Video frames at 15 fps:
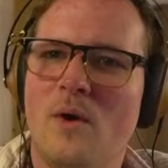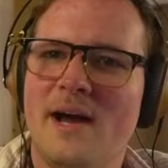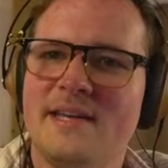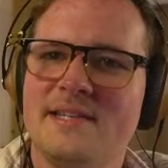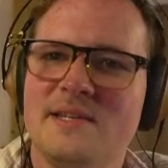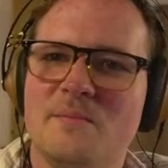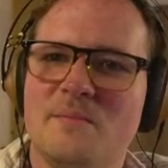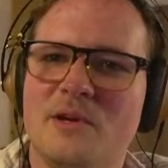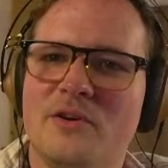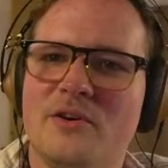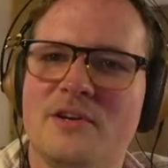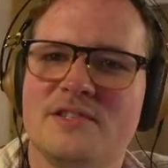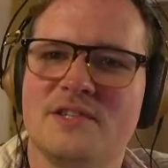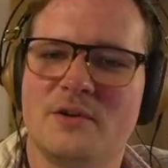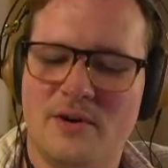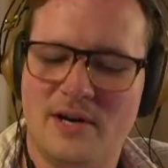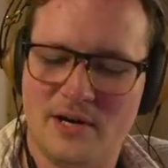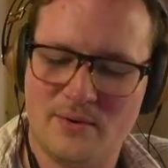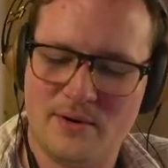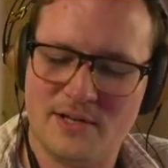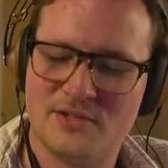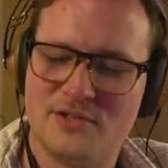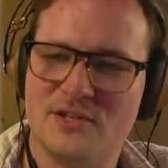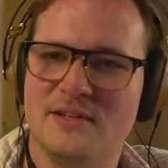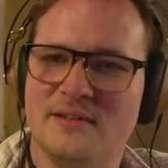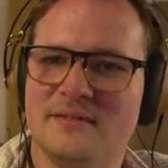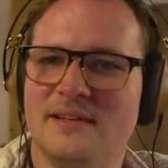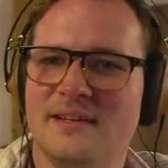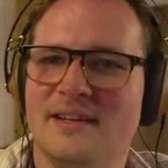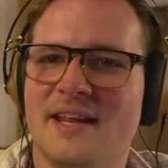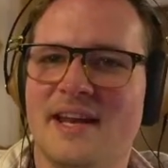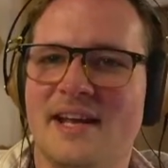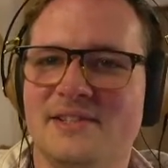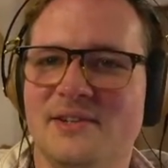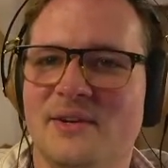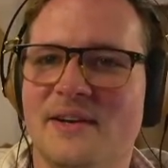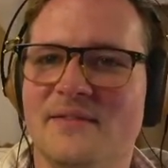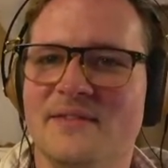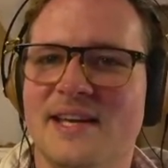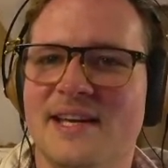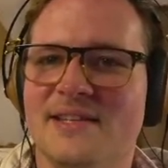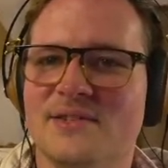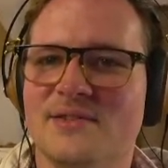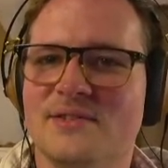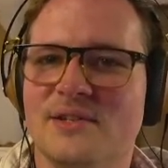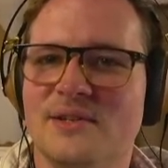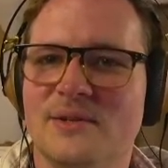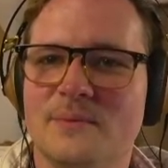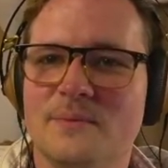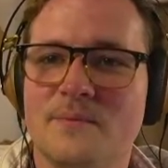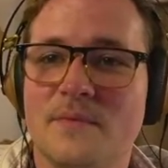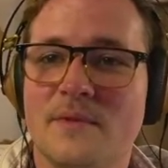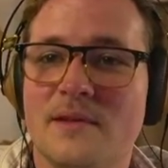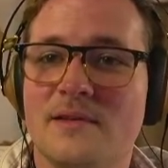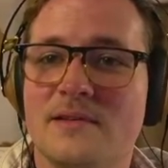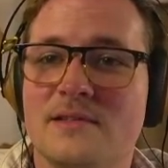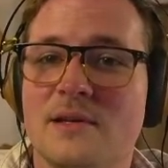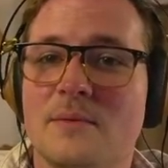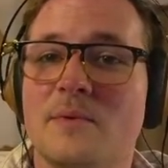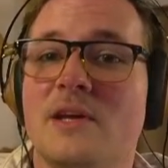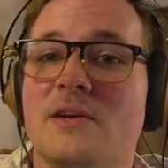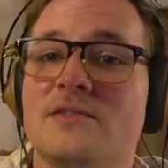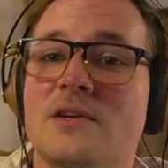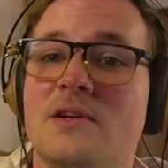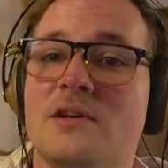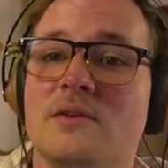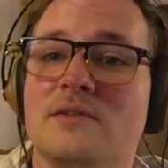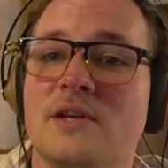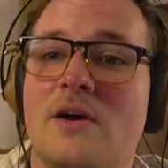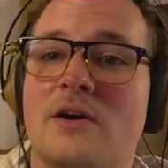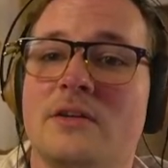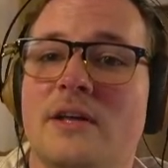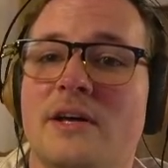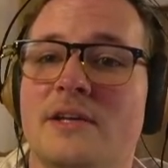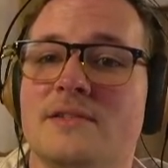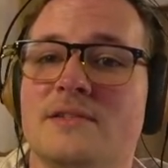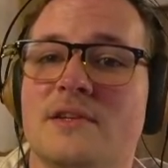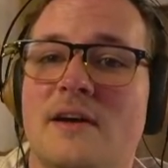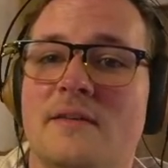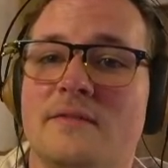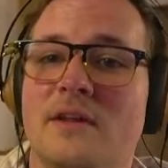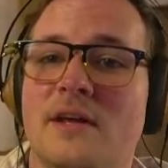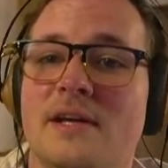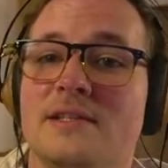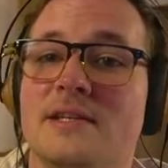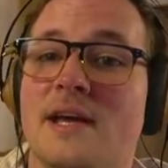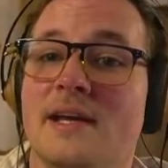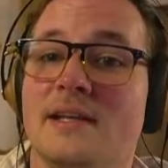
it mirrored is a great question that I don't have the answer to. Something else you can do is hard light and soft light to add